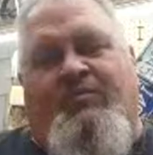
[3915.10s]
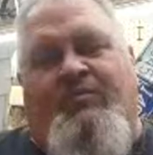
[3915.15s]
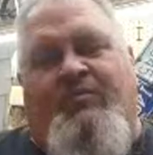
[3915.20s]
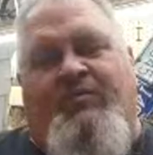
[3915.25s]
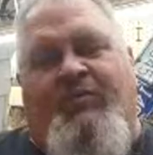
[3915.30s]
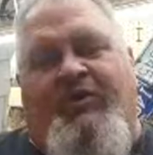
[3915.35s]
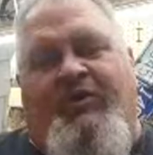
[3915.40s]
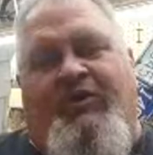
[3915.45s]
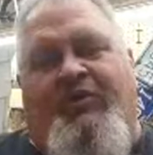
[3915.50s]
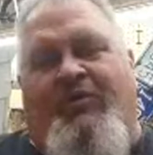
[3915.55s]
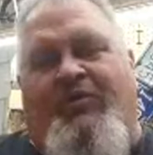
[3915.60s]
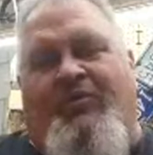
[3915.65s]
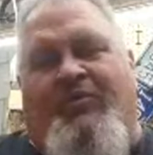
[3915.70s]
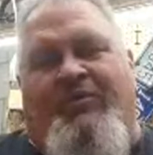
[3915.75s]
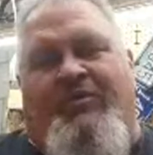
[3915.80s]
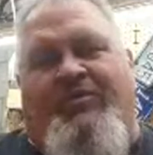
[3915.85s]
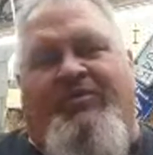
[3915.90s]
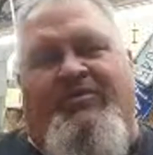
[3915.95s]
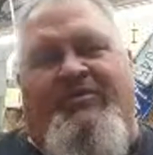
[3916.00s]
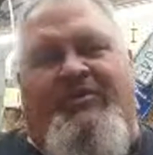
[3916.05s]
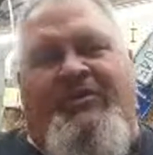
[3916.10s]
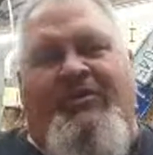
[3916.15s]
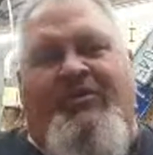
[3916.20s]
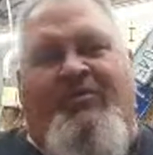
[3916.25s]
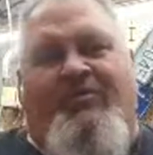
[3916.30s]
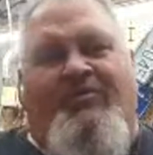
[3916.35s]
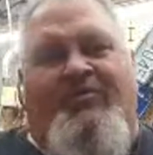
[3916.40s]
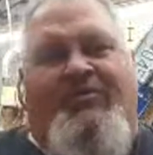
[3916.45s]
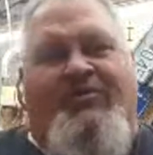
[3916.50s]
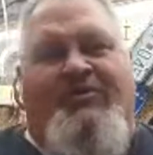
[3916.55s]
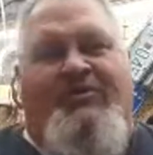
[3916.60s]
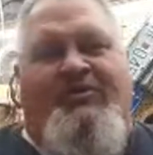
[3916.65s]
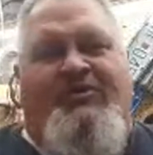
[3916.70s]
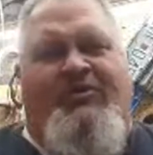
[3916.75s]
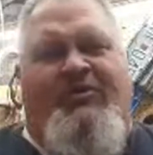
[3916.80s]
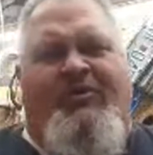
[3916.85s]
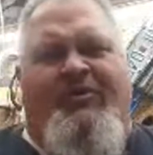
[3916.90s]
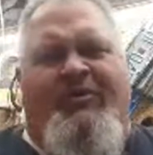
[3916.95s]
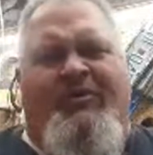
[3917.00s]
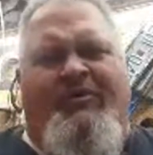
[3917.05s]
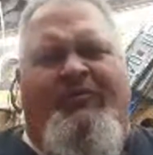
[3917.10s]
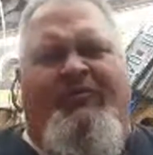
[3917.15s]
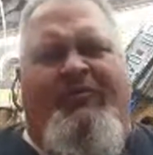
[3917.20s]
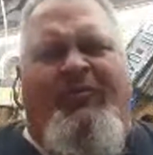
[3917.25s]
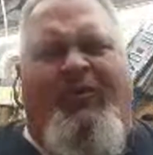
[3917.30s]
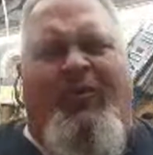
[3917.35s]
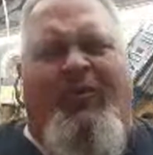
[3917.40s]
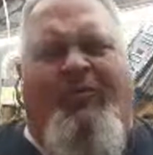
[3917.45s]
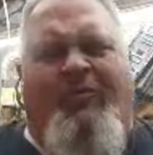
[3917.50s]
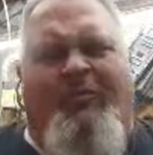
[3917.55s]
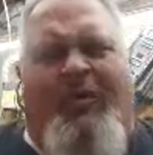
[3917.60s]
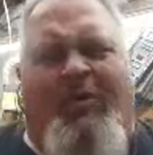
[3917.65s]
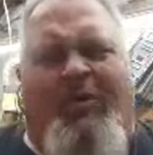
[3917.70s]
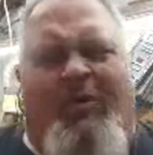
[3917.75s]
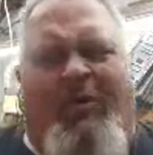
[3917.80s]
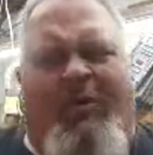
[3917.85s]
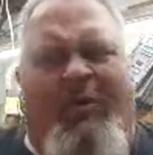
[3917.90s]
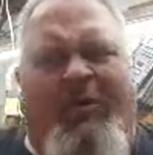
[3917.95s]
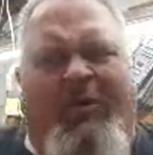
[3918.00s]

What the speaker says: do it with do it with a Ford motor.